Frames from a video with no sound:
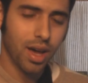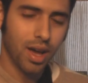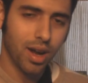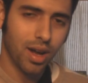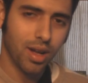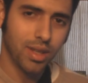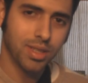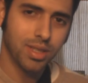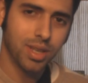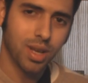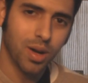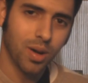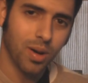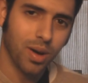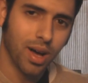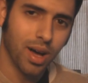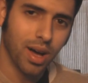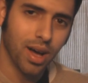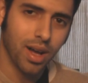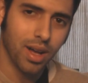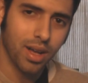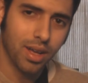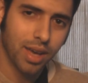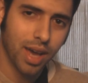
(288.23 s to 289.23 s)
And
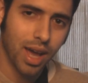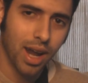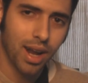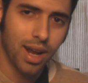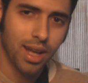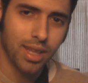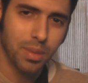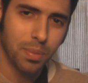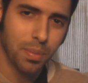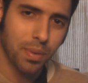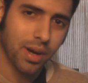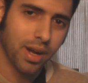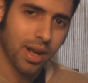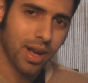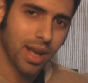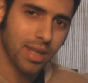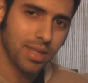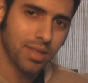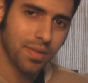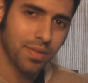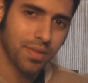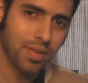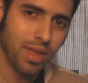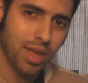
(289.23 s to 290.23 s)
also, kind of like the
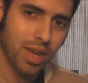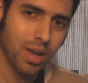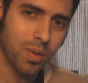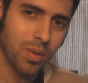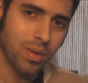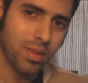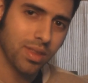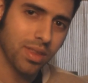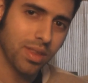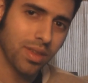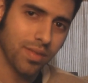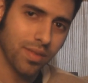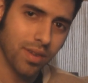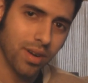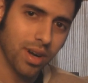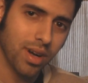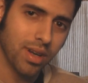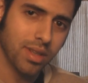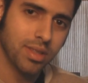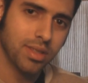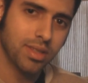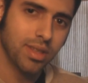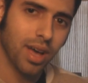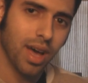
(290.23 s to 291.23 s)
percussive thing with the
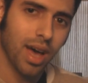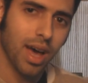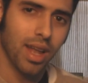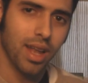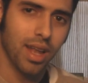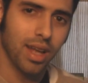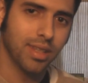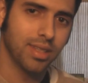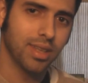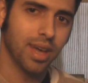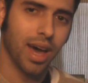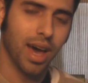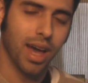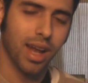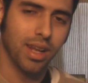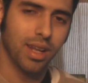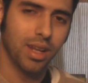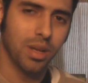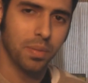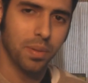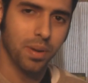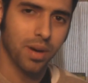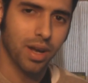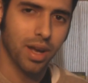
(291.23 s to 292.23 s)
verse, I like to add a
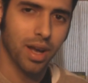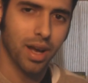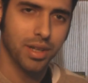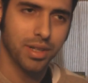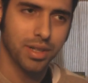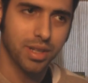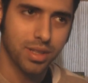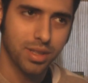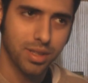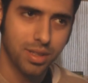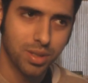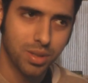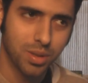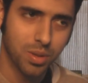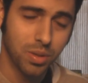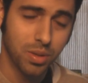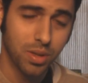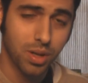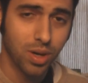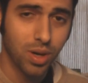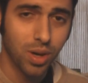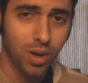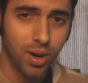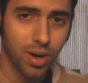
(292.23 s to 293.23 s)
little percussion to
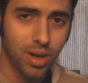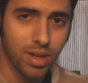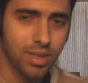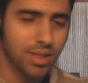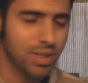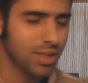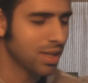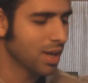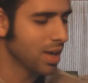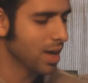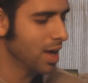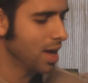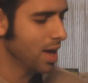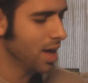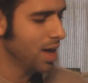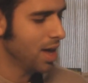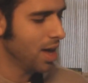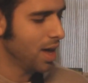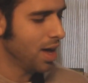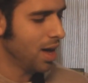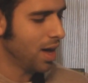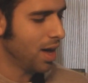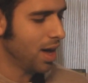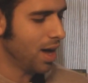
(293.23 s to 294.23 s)
the chorus.
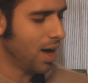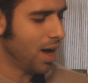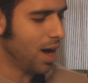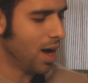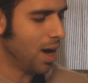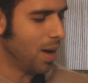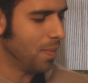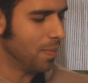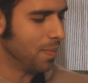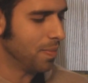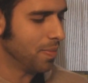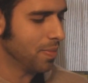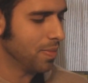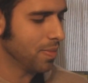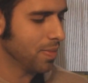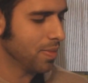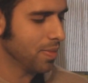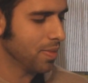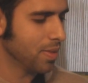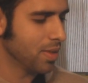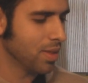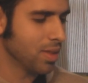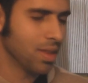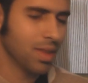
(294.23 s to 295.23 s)

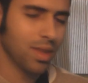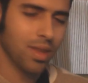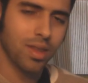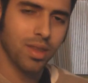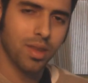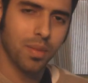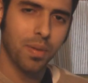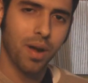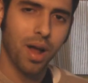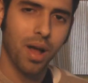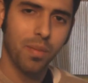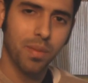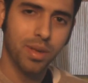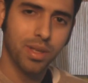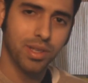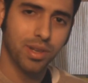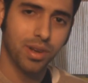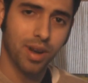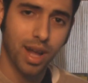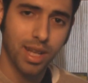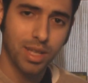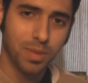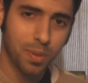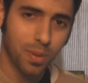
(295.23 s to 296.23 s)
The problem is
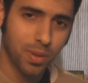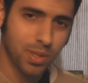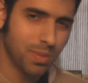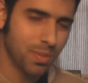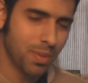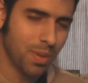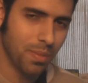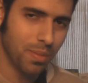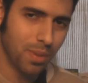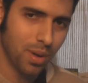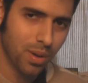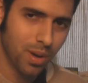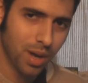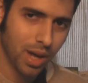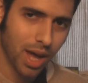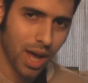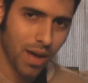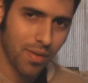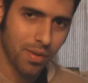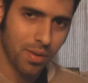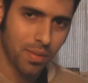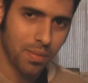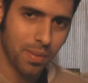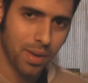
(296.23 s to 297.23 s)
you're not supposed to be muting
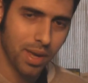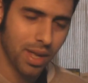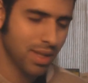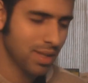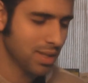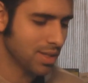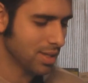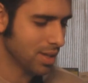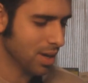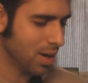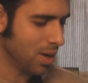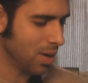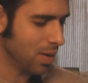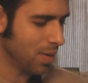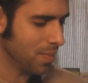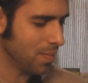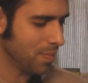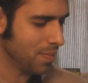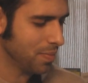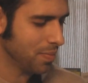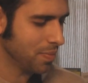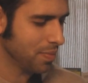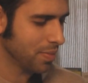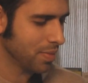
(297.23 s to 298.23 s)
every beat, so
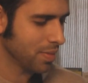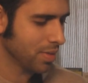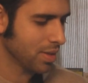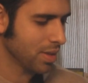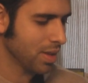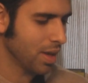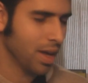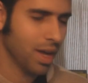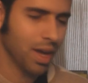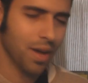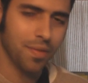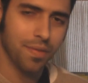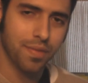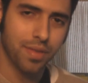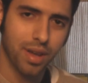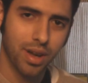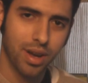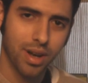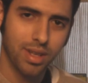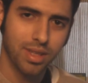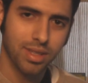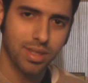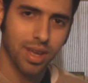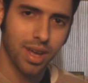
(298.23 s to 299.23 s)
if
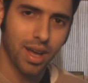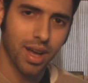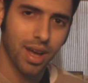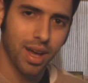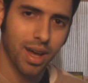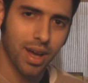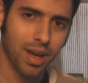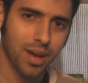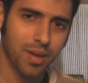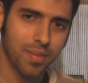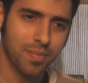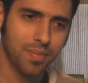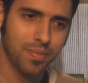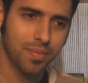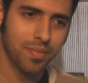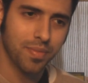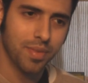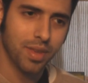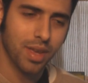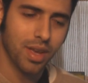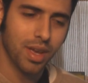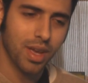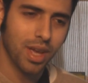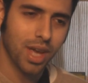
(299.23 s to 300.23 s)
there's a
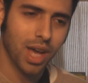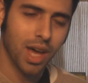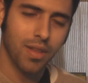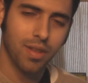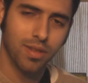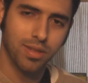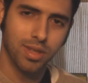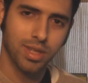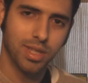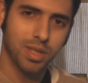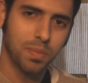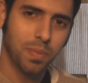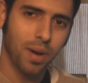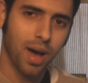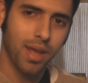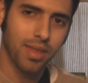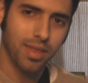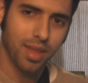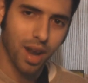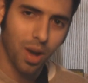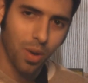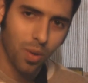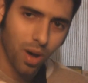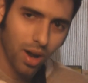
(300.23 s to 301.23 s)

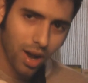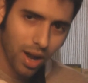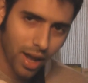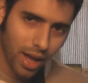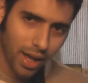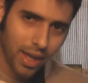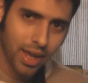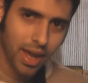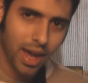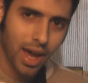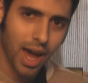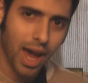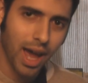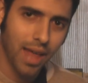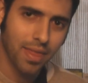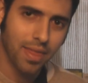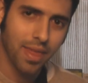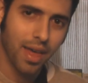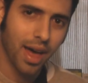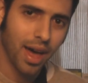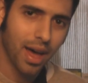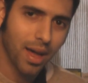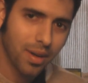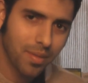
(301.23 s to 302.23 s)
spot that I want to like add
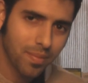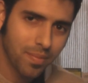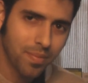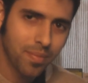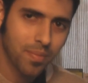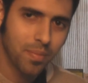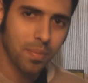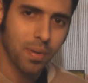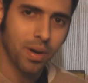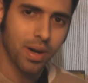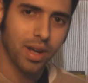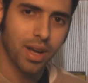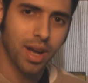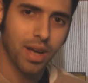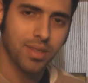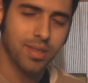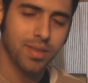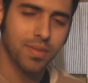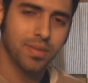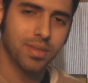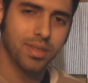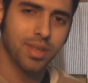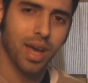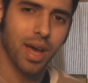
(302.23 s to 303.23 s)
that
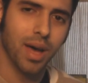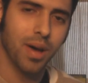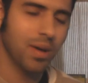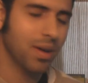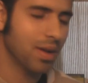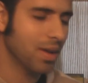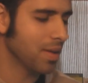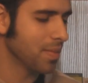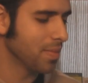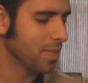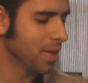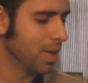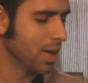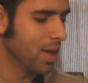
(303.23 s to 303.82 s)
percussive sound,